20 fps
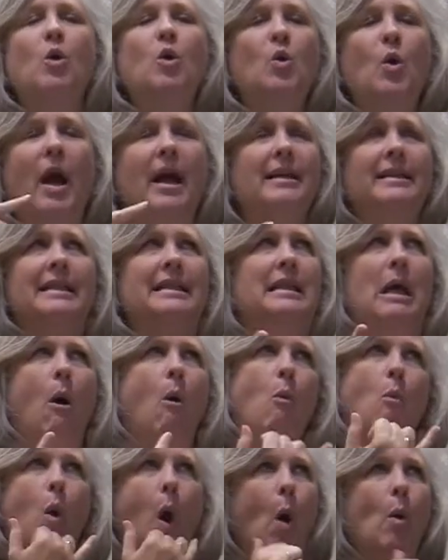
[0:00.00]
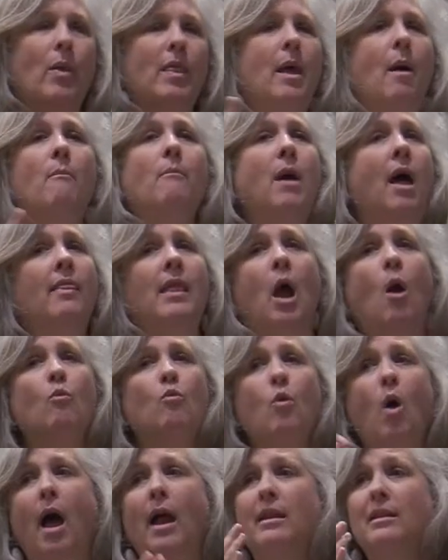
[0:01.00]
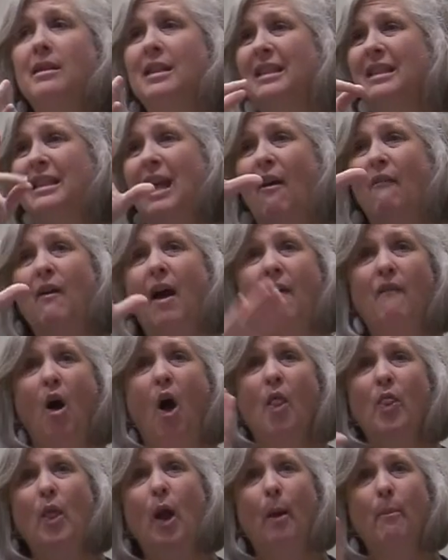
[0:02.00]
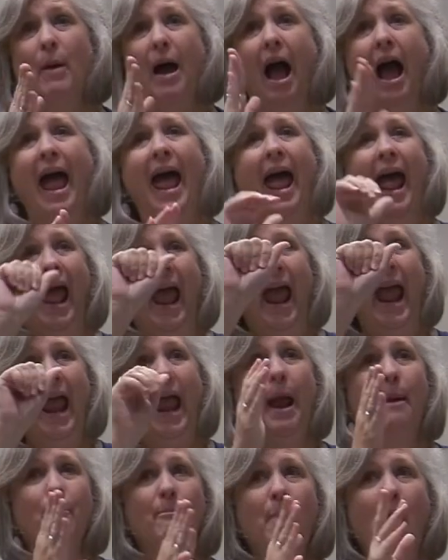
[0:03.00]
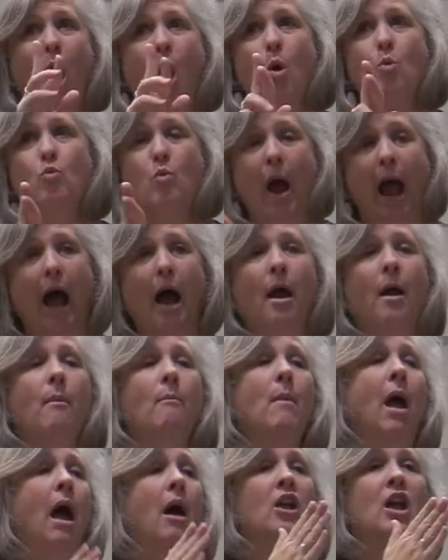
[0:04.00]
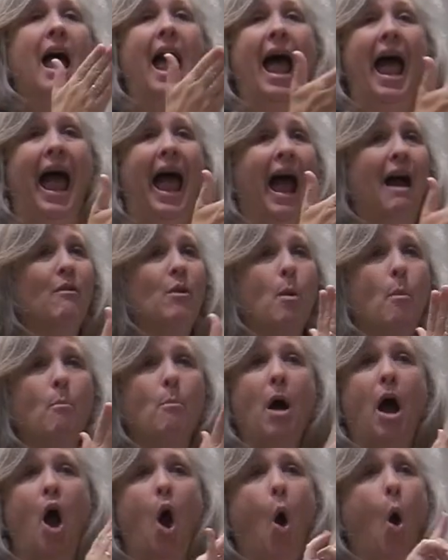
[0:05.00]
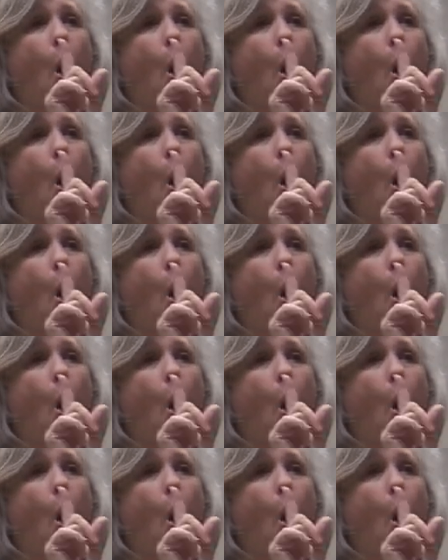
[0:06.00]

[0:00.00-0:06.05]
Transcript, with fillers: But they'll run 75 on their bus, on an A bus route. But the average bus only ran 20, 25.